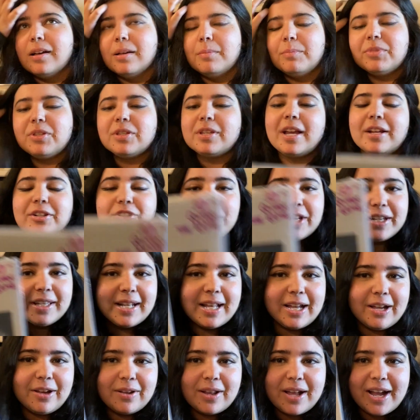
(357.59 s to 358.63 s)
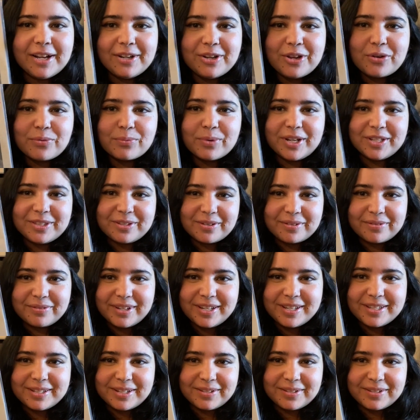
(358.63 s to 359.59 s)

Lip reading: So yeah, check it out. I know Razor Fist,